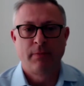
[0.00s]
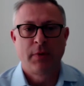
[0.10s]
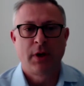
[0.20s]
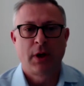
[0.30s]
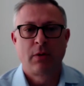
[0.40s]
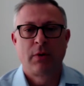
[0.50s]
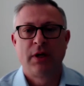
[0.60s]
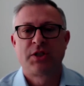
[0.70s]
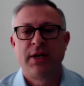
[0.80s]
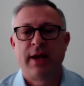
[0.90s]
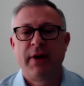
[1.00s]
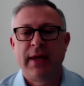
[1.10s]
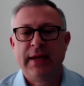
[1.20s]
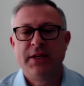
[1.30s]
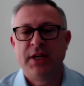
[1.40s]
You know, mm-hmm. it's never
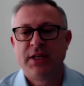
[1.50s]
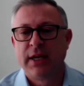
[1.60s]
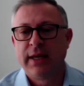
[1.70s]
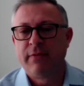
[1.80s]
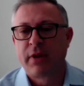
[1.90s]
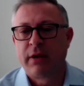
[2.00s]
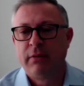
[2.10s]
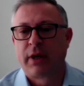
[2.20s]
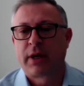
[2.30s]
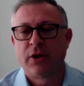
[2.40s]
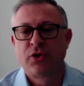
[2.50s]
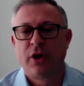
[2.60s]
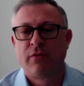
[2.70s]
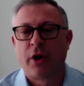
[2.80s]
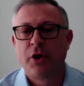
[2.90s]
easy to leave the, the country
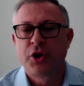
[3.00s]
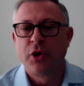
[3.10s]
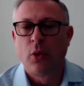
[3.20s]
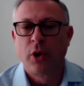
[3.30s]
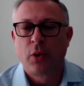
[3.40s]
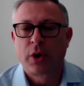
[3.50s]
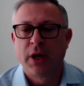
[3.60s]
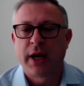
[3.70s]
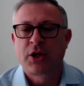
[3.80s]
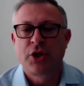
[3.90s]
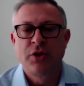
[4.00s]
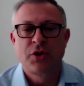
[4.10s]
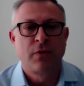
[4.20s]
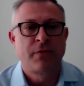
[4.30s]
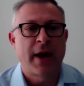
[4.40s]
of origin, all your connections,
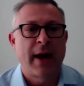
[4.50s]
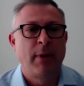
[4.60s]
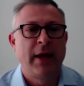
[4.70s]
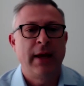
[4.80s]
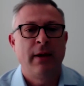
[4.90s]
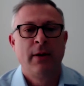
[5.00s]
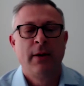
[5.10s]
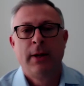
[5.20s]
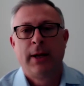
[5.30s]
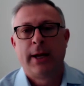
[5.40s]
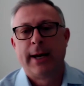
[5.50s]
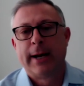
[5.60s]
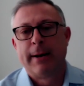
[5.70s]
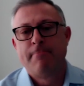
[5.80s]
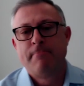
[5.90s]
your family.
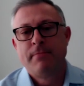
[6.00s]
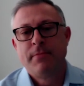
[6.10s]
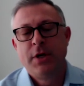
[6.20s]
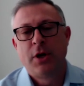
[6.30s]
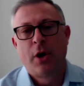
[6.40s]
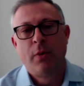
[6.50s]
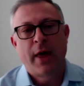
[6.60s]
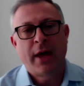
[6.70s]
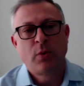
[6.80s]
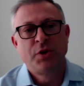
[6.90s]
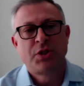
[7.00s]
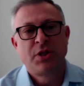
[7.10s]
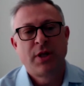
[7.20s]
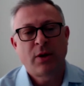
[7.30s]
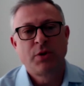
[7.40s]
Um, you know, that was
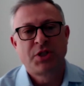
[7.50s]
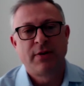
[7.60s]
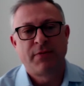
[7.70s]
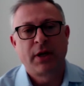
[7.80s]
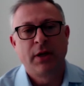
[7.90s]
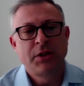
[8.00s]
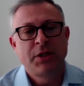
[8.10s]
that was difficult.